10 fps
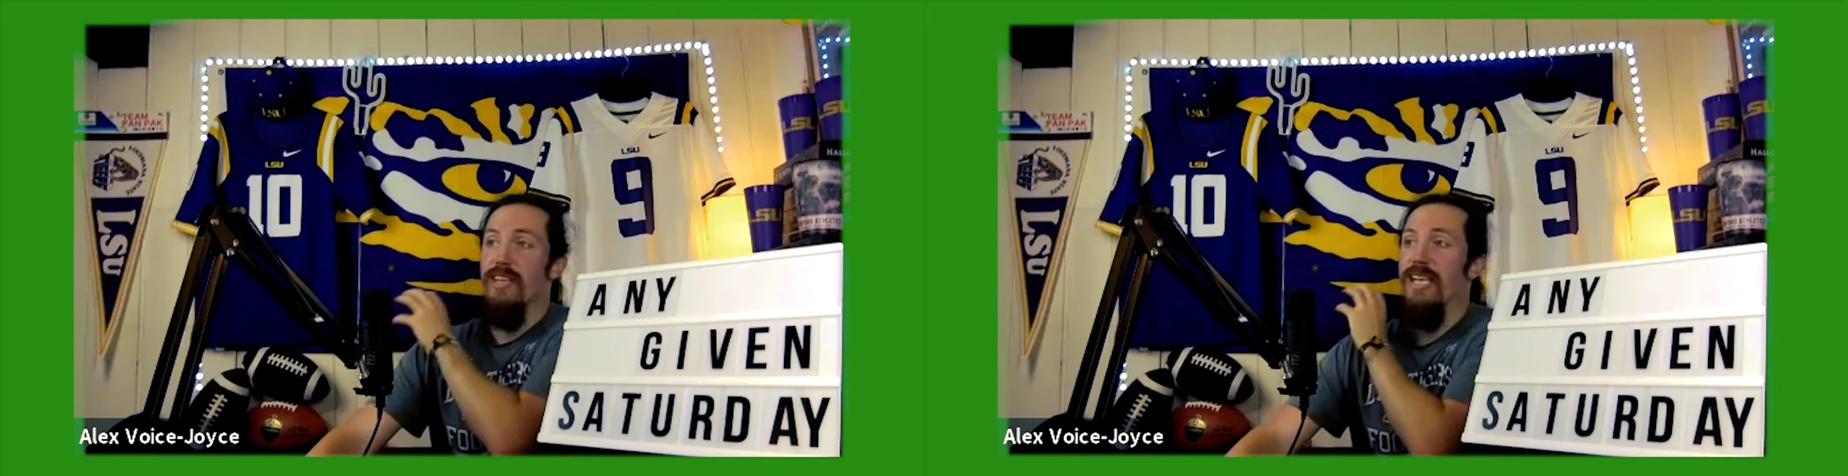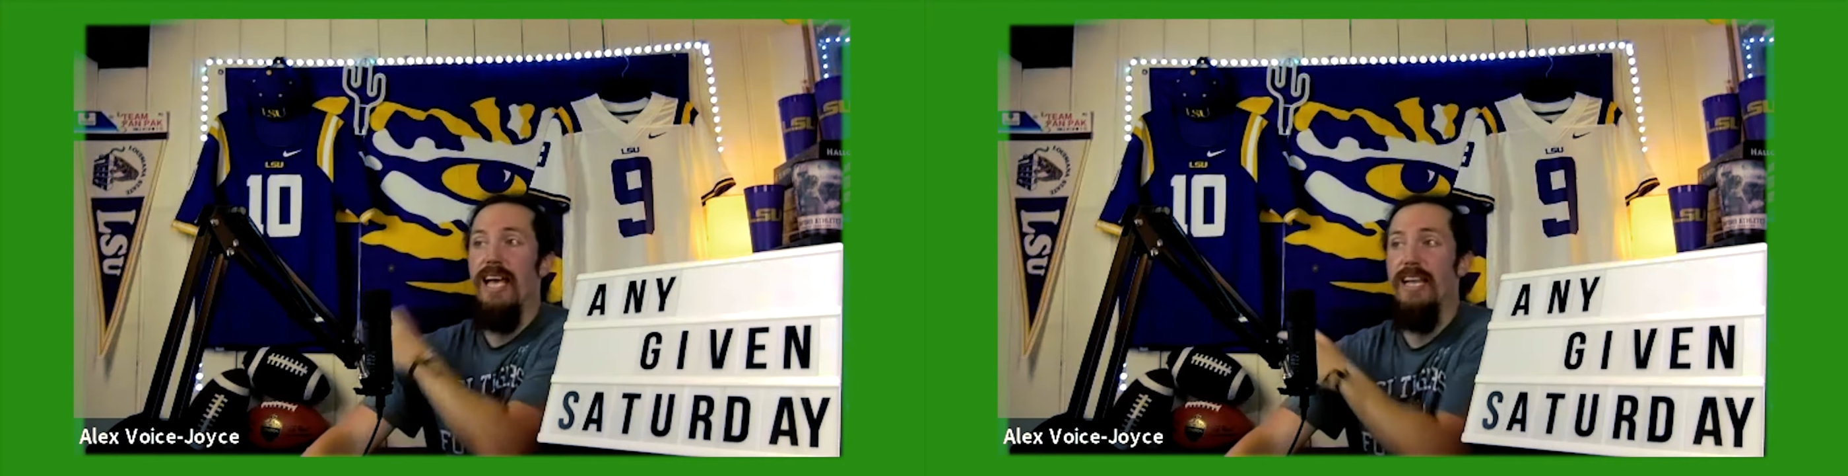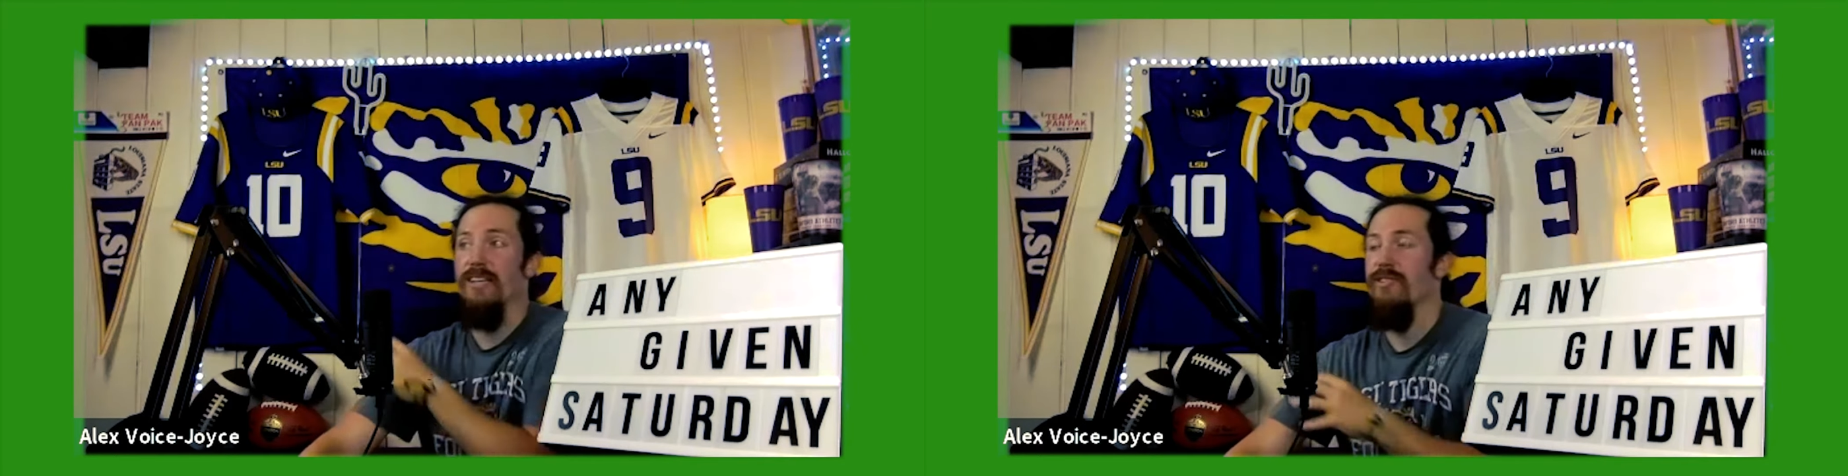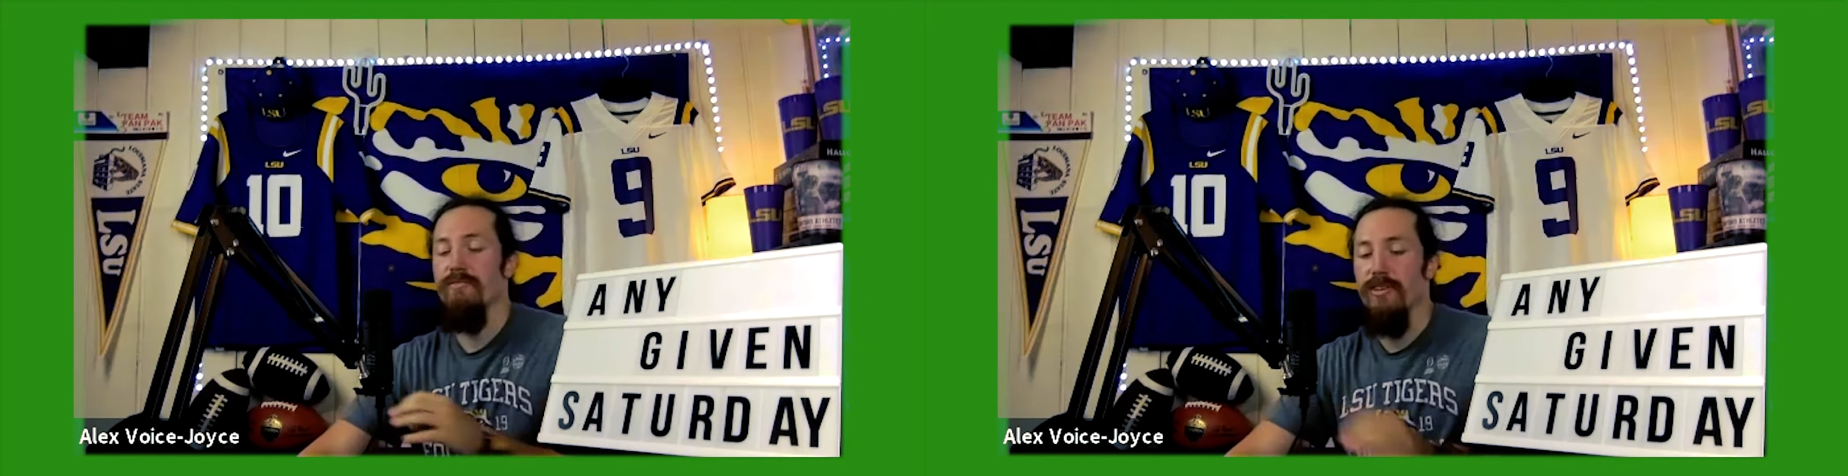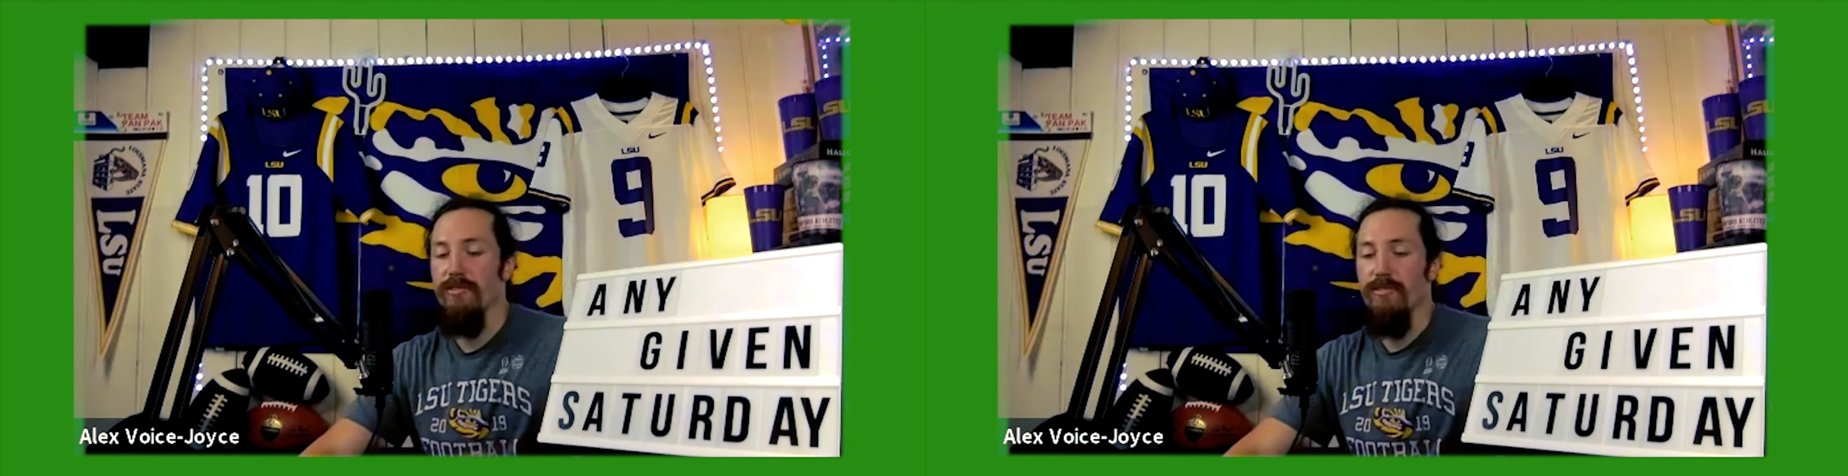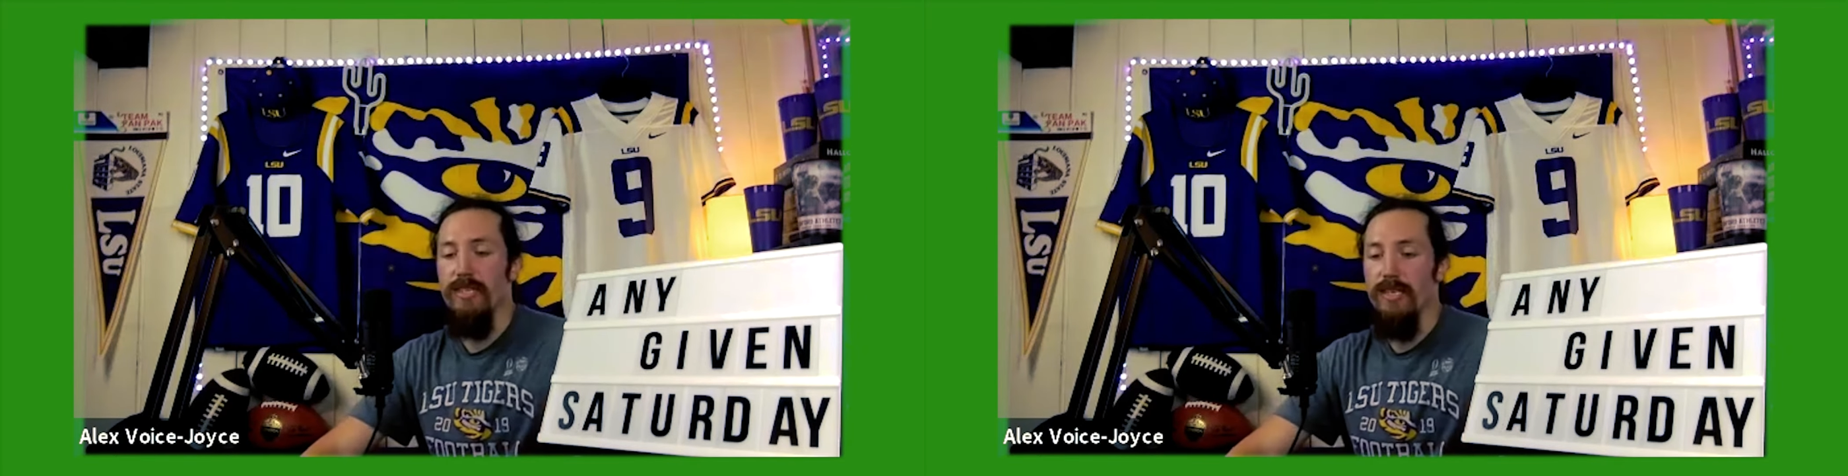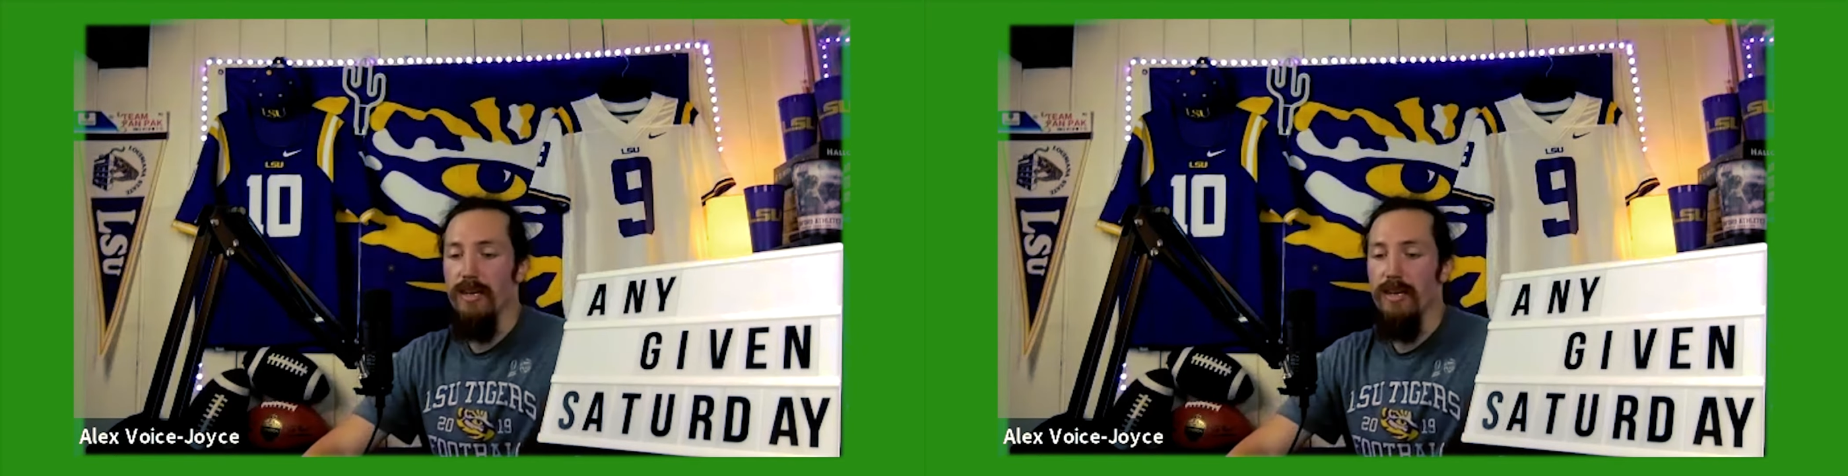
like LSU recruiting.